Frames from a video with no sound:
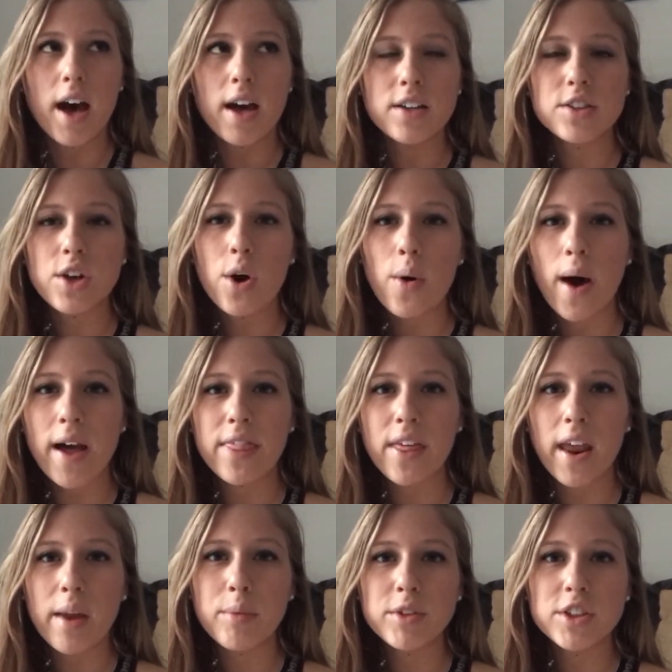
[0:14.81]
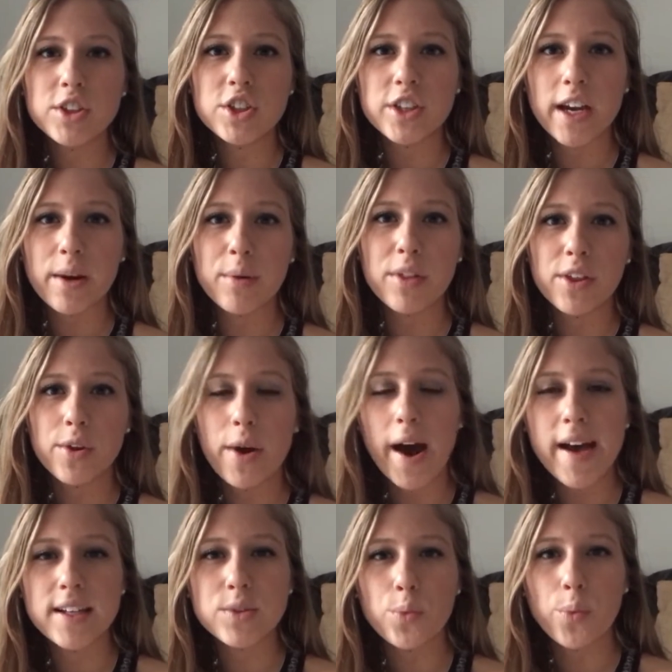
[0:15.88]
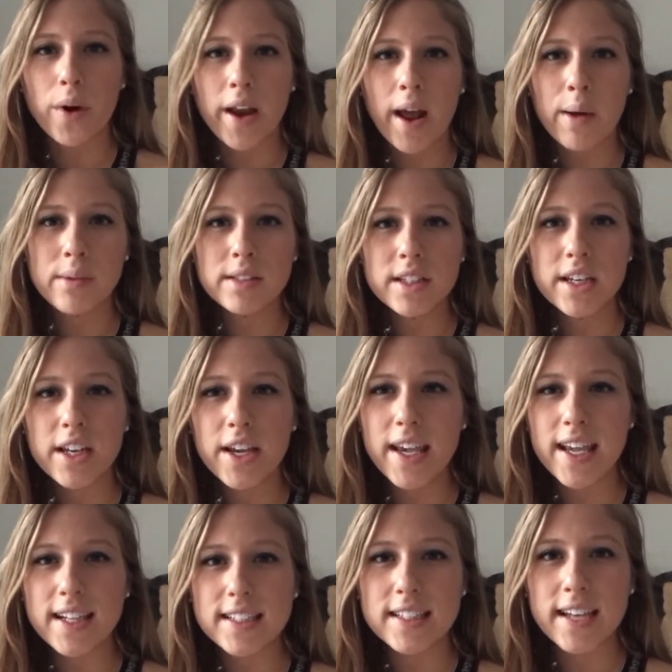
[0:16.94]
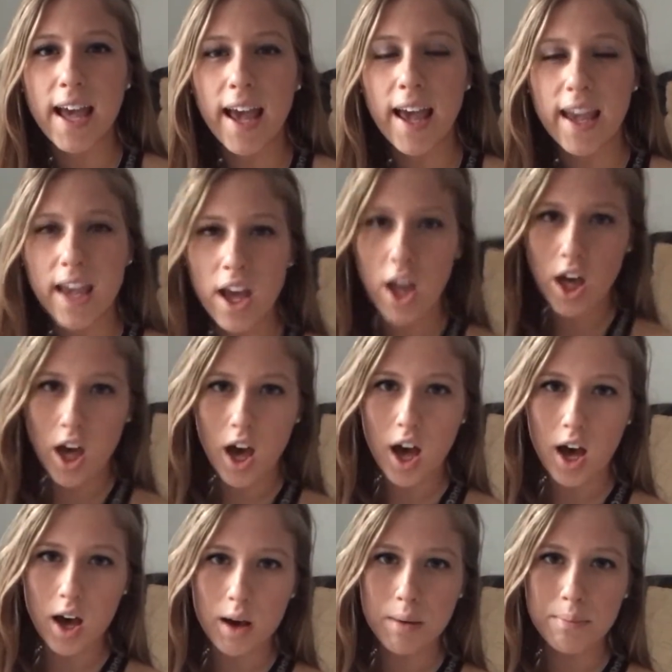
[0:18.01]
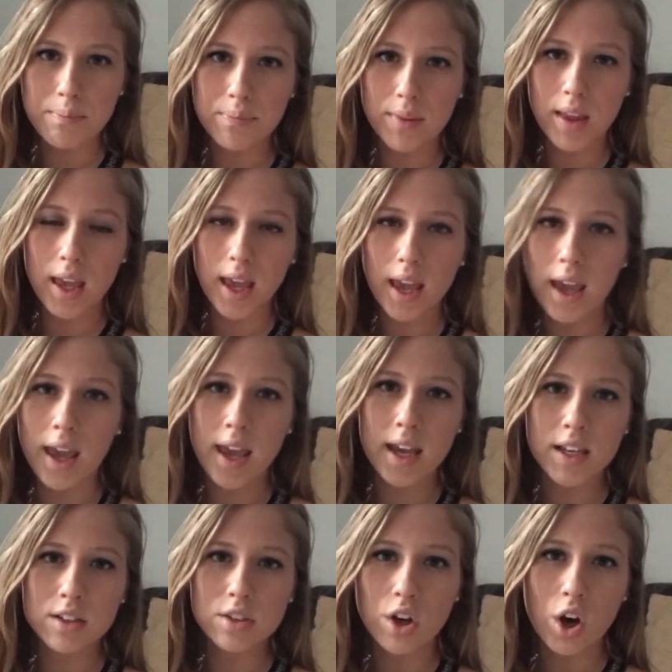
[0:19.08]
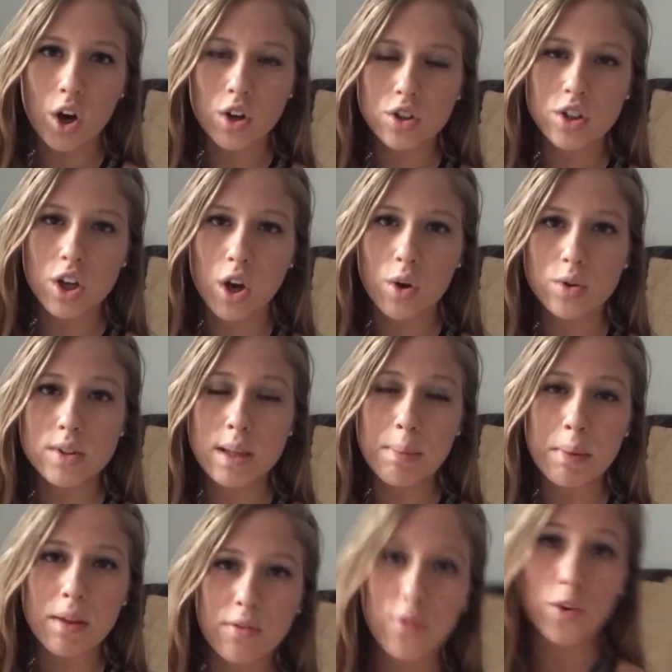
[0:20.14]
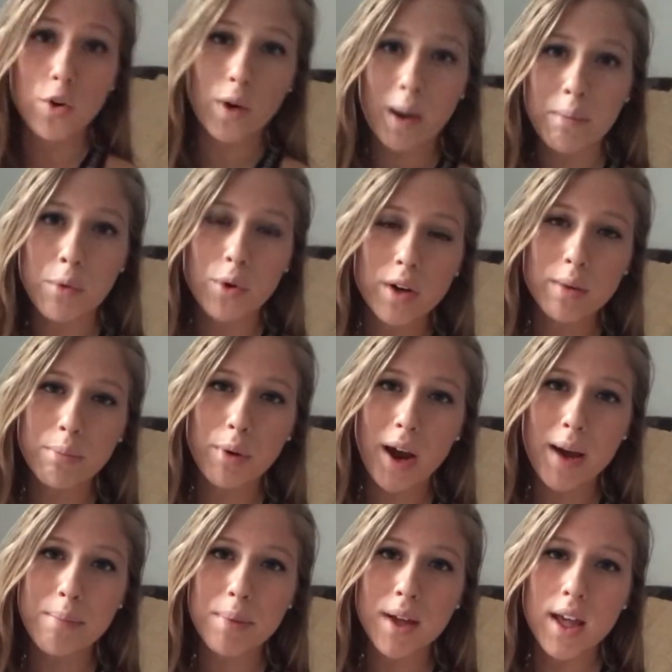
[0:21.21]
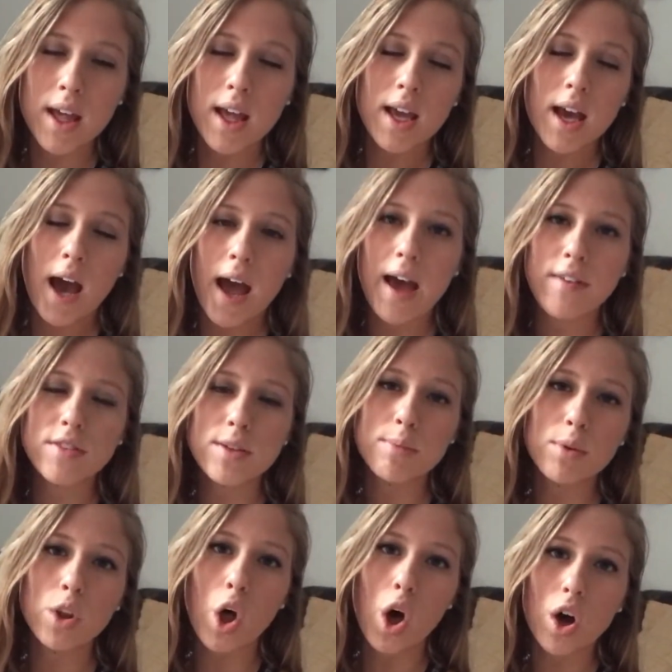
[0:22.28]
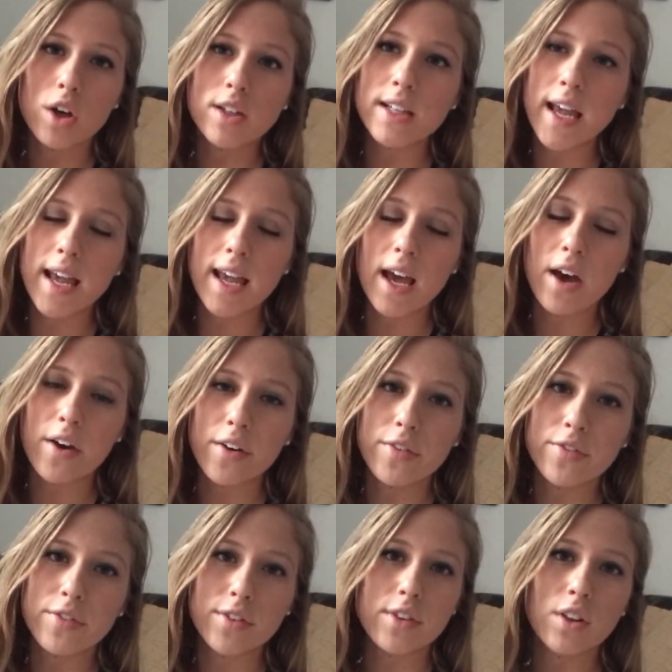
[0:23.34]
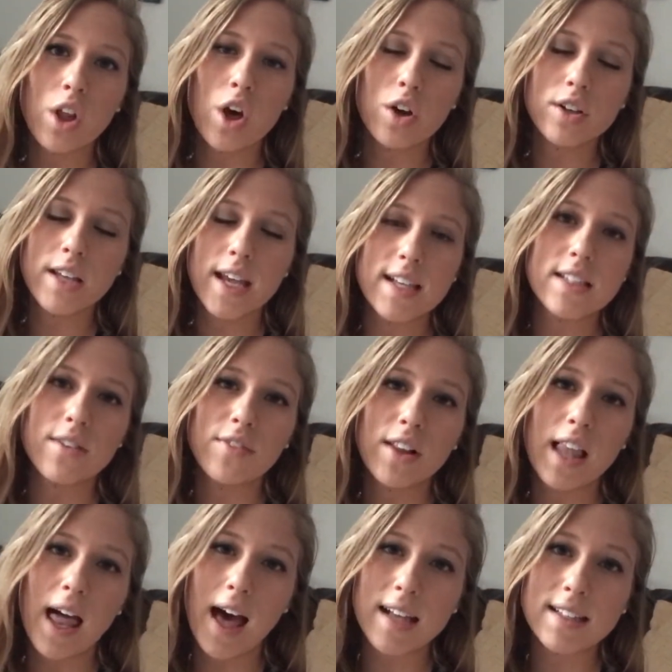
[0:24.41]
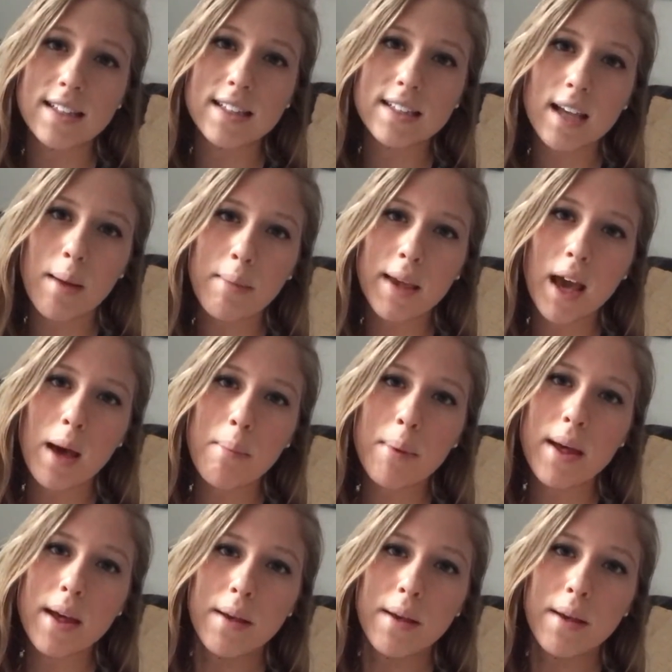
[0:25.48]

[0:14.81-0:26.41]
So I thought I would just share with you guys what I was gonna eat today um, and also some of the food I'm going to prep. I have some long day of long days of classes coming up.